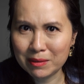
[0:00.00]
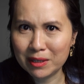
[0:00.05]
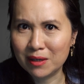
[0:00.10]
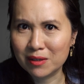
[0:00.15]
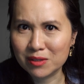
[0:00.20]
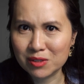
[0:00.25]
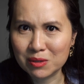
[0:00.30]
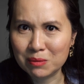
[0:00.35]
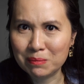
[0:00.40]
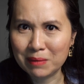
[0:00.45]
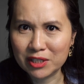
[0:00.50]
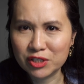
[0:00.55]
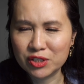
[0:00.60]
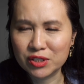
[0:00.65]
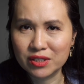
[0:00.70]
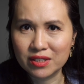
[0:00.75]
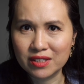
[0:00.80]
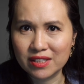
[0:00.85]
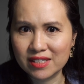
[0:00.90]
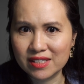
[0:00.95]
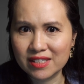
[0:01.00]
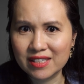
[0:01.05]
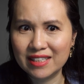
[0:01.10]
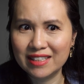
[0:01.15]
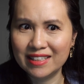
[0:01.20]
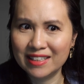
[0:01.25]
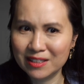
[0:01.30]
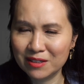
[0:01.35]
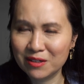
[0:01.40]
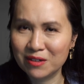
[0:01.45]
also mentioned this
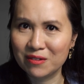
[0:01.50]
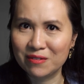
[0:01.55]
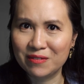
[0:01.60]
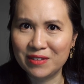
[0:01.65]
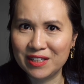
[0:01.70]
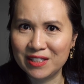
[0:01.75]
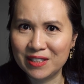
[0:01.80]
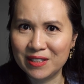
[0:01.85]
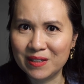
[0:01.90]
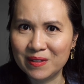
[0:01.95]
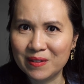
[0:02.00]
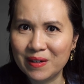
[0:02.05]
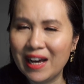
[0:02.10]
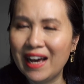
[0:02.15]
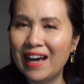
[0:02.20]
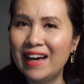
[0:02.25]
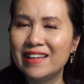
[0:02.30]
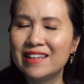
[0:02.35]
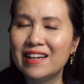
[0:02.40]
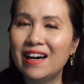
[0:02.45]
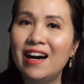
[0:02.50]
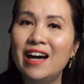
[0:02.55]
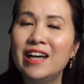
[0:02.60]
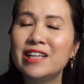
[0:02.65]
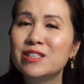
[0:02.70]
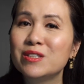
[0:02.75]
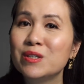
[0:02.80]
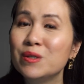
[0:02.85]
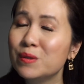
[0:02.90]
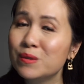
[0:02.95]
in her video, and
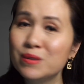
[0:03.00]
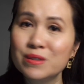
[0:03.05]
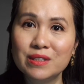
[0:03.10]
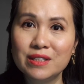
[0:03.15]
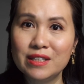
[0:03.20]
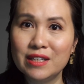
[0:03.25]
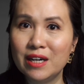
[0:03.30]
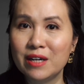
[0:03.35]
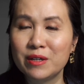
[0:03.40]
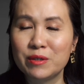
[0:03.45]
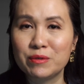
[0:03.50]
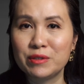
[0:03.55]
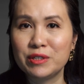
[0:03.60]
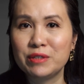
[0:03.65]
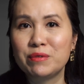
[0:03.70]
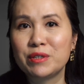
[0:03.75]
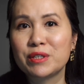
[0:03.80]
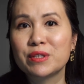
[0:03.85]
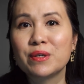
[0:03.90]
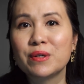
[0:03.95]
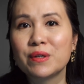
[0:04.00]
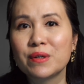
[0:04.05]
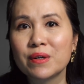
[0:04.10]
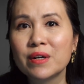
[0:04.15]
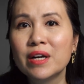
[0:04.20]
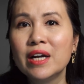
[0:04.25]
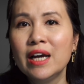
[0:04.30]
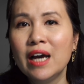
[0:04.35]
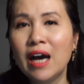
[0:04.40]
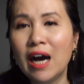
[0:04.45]
I totally agree with her.
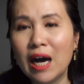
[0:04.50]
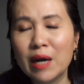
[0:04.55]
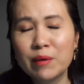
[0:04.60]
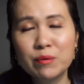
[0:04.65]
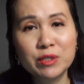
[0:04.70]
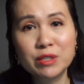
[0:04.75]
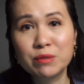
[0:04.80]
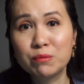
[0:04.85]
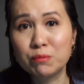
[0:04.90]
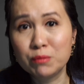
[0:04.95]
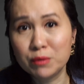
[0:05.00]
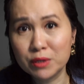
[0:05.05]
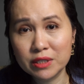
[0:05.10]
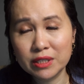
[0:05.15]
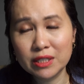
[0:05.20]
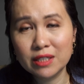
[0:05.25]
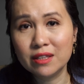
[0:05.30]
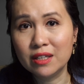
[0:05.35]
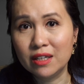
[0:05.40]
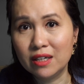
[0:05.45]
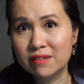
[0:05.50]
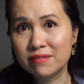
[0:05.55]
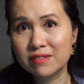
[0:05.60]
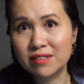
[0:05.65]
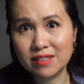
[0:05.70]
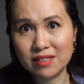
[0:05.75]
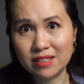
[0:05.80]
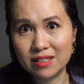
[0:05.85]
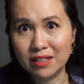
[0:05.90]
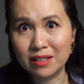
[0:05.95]
I would really love
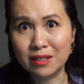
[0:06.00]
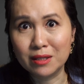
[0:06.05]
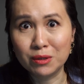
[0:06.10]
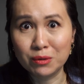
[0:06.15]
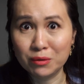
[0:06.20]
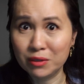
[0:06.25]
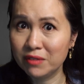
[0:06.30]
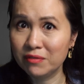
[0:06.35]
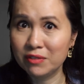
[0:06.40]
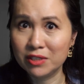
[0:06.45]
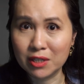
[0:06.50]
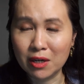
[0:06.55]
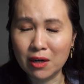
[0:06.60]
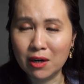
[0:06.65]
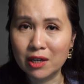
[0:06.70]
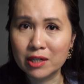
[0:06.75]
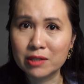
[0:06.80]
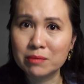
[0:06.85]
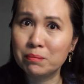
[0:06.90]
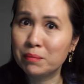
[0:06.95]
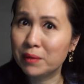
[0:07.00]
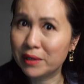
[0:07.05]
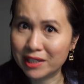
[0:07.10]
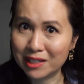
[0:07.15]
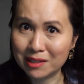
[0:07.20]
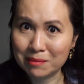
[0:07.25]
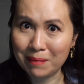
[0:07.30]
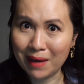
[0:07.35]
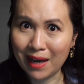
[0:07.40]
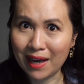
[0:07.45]
to see Louis Vuitton
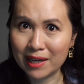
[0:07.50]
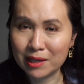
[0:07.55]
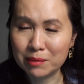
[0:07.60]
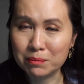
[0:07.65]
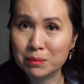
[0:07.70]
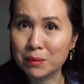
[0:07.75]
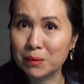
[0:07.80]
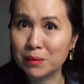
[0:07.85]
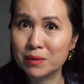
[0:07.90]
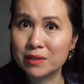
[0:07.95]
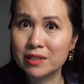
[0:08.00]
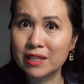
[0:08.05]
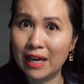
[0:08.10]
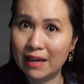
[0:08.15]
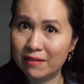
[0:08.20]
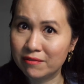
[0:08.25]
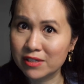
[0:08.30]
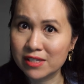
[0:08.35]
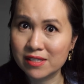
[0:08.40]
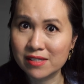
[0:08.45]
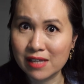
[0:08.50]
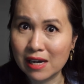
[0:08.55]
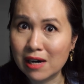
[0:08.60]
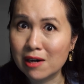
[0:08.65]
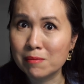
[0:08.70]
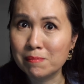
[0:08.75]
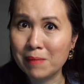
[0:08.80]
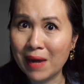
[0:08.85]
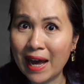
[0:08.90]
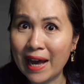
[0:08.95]
bringing back more canvas
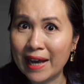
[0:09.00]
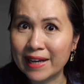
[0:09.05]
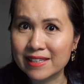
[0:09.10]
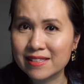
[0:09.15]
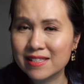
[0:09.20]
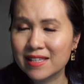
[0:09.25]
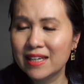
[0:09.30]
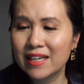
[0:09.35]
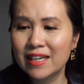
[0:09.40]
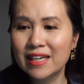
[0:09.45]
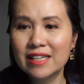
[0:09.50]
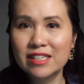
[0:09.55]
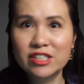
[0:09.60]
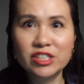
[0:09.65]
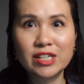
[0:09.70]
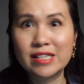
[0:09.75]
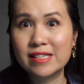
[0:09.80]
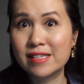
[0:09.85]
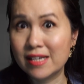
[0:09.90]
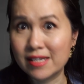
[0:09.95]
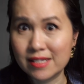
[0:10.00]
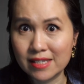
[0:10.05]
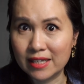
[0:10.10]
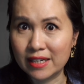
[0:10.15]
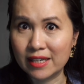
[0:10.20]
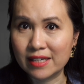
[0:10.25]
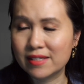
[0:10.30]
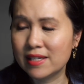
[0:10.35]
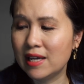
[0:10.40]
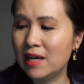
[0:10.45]
style bags. Just as an
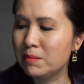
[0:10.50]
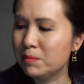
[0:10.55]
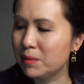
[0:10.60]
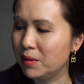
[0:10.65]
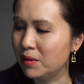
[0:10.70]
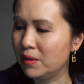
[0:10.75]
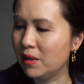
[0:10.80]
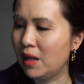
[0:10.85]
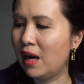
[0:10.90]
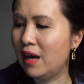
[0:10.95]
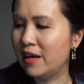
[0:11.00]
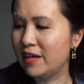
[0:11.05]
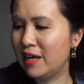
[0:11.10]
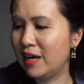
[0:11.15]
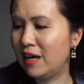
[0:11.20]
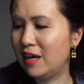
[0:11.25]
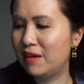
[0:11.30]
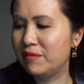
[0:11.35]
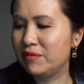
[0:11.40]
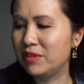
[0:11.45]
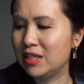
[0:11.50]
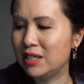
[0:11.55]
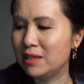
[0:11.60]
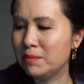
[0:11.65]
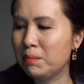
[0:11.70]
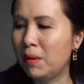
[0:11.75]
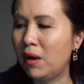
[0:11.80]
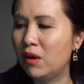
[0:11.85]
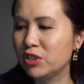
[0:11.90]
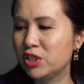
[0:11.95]
example, I have the
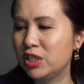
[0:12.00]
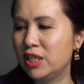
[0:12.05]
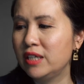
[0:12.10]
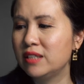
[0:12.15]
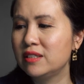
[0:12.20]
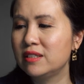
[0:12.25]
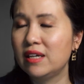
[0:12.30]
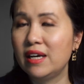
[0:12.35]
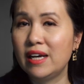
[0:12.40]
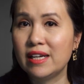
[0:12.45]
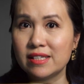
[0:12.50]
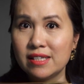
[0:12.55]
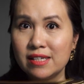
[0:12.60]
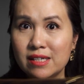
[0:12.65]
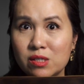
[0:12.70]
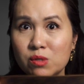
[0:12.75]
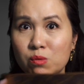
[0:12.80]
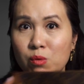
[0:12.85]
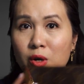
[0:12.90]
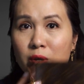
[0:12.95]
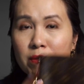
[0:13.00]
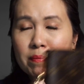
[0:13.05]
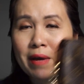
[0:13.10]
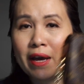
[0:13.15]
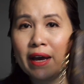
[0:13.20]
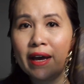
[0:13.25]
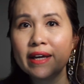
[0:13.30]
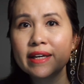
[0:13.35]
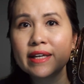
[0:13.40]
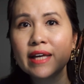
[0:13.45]
Pochette accessoire
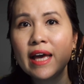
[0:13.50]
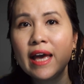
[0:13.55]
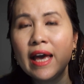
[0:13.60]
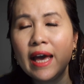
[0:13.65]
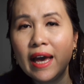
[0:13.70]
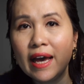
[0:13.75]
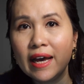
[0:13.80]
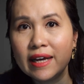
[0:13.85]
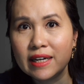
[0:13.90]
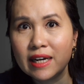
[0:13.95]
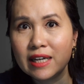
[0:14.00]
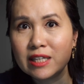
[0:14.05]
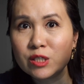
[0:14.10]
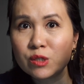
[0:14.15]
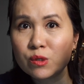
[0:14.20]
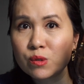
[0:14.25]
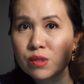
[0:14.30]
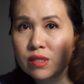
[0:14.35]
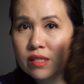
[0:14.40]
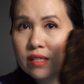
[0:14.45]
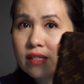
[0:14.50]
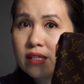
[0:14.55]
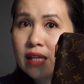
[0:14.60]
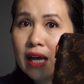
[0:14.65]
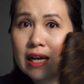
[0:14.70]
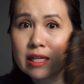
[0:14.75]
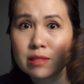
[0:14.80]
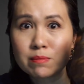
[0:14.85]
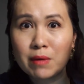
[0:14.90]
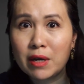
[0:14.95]
bag, and I use this
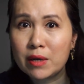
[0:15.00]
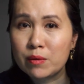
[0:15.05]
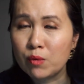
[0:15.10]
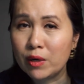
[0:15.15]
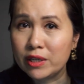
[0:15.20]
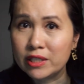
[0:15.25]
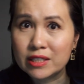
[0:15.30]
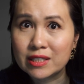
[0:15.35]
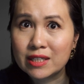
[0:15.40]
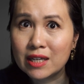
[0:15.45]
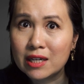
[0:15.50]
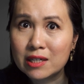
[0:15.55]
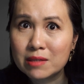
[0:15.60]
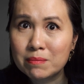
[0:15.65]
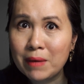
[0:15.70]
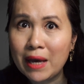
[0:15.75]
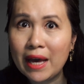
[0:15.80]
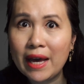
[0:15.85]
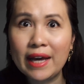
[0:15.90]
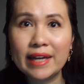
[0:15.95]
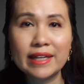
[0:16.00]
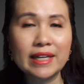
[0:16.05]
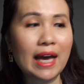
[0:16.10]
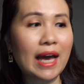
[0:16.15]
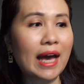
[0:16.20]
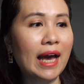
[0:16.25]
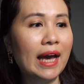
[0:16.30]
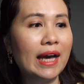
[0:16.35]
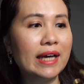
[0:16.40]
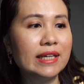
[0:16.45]
as my run and gun bag,
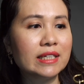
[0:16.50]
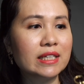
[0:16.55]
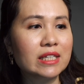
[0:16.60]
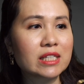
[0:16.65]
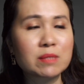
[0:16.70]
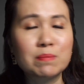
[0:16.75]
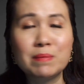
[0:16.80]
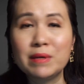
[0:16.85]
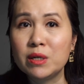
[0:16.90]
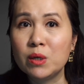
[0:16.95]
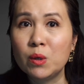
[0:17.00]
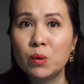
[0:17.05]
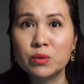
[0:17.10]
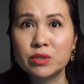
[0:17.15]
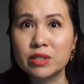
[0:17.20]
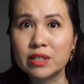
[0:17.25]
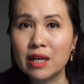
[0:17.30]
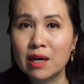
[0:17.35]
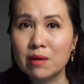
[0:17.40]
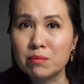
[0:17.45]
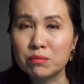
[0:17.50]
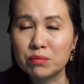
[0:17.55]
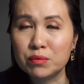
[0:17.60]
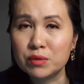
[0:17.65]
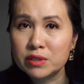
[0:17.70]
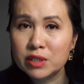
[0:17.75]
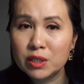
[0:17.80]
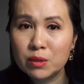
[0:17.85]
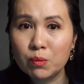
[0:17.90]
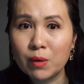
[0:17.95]
and it's been holding up
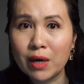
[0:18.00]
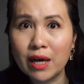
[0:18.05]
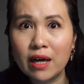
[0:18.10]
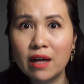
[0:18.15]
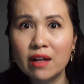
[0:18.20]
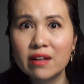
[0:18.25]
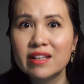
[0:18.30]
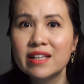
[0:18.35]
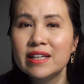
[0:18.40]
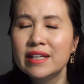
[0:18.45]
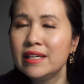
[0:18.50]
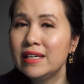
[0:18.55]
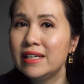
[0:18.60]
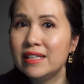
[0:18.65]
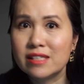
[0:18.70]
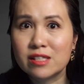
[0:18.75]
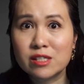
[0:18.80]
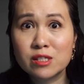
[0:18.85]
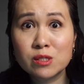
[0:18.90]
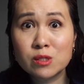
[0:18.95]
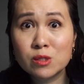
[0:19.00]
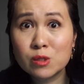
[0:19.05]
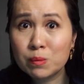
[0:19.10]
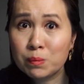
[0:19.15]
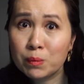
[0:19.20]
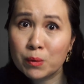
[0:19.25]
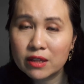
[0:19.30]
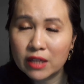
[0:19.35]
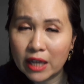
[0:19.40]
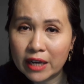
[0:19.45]
really well. It's
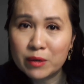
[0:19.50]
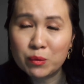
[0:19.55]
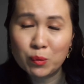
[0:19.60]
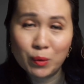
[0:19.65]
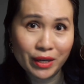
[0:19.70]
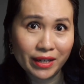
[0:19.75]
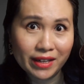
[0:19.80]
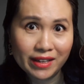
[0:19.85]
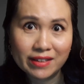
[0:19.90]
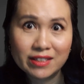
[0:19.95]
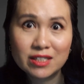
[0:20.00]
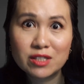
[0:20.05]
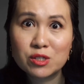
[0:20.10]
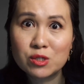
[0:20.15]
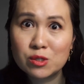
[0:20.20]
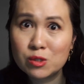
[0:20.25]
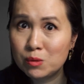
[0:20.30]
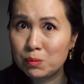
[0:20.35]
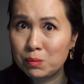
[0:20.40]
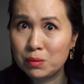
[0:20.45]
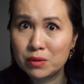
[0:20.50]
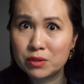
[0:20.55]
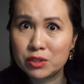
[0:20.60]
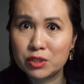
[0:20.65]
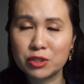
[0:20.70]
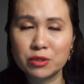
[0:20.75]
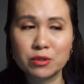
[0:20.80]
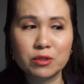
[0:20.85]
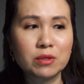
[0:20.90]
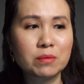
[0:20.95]
super lightweight, super
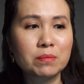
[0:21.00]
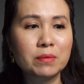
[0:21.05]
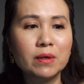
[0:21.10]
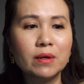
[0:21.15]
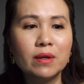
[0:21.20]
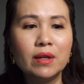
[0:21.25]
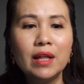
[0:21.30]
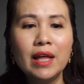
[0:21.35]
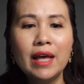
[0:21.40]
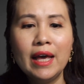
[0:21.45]
durable,